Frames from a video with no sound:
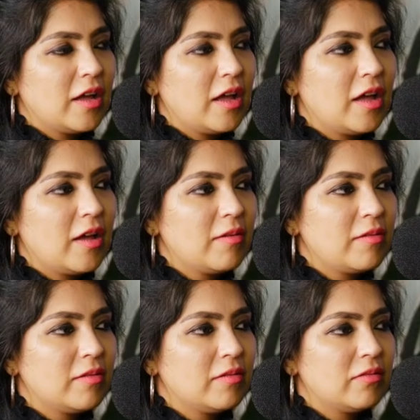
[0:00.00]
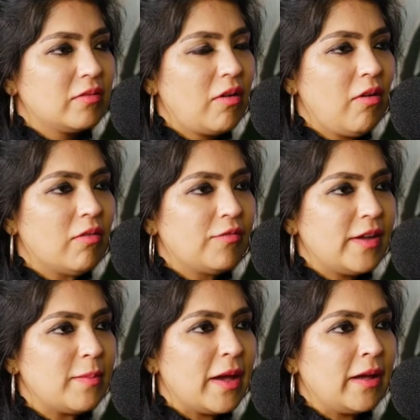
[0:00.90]

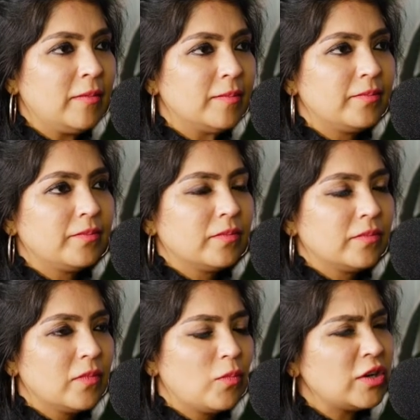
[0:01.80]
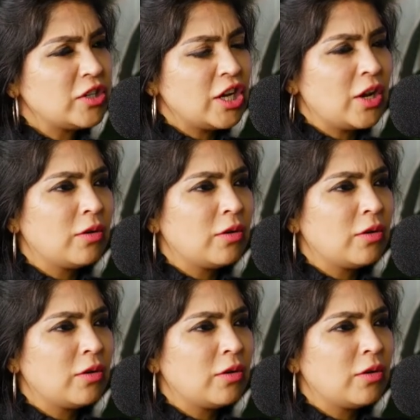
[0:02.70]
Female. What does she